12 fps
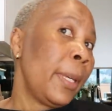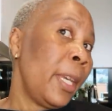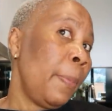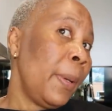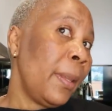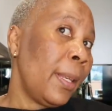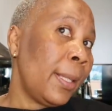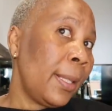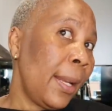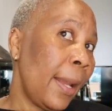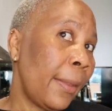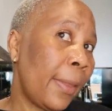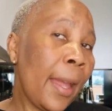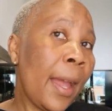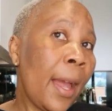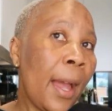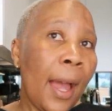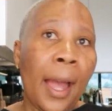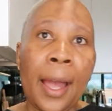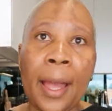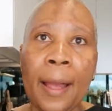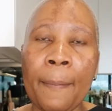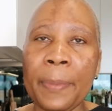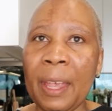Keeping this length.
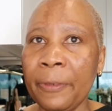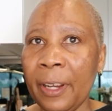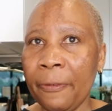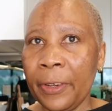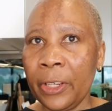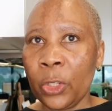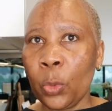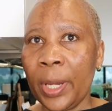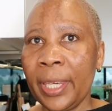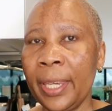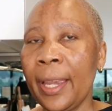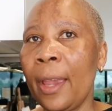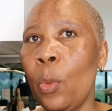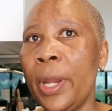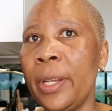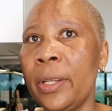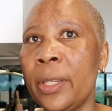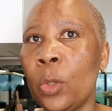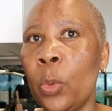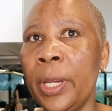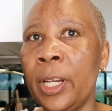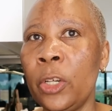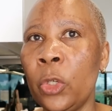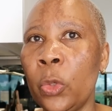After I finished working, I went
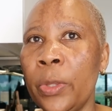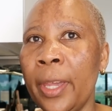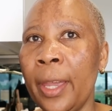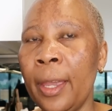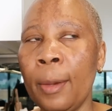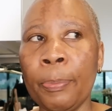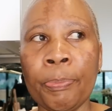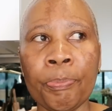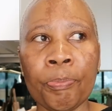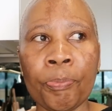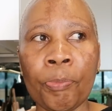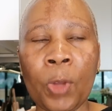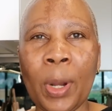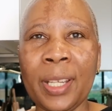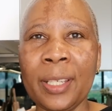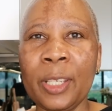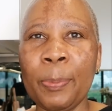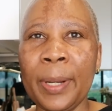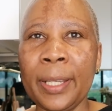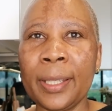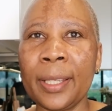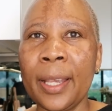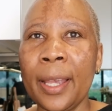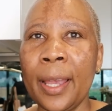quickly to the what is this
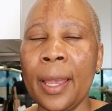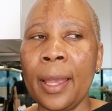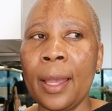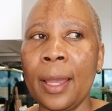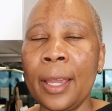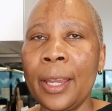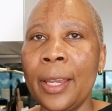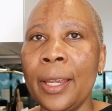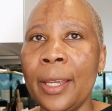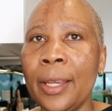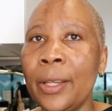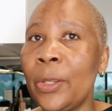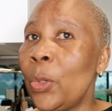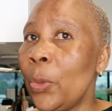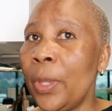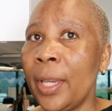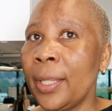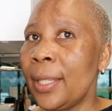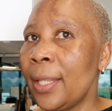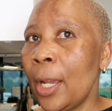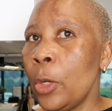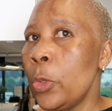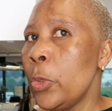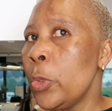place, to the
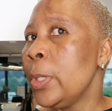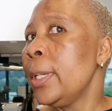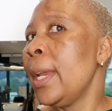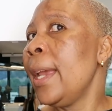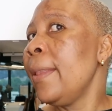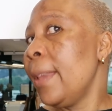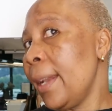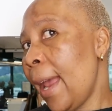saloon, and